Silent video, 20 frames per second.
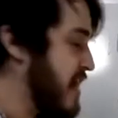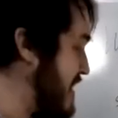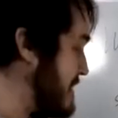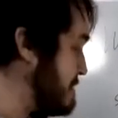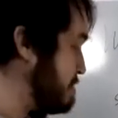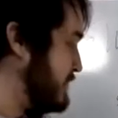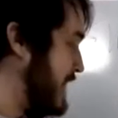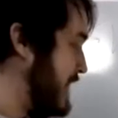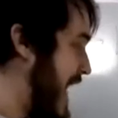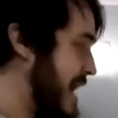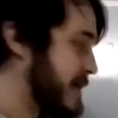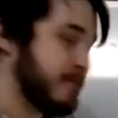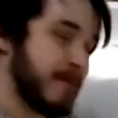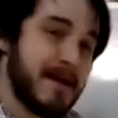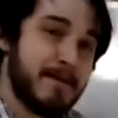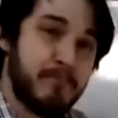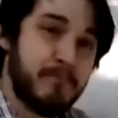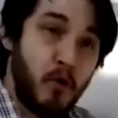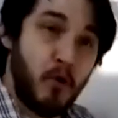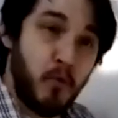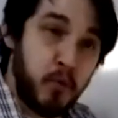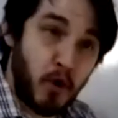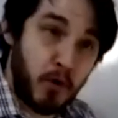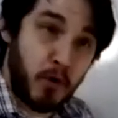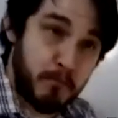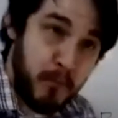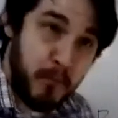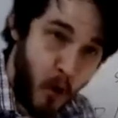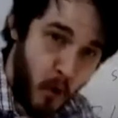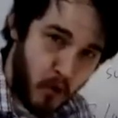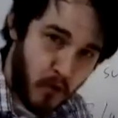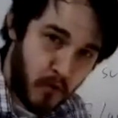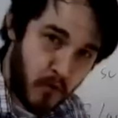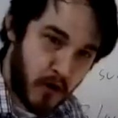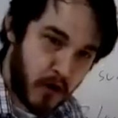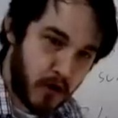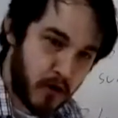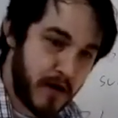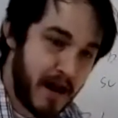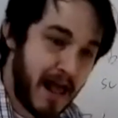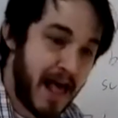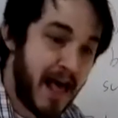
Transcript: that Black people were poorer,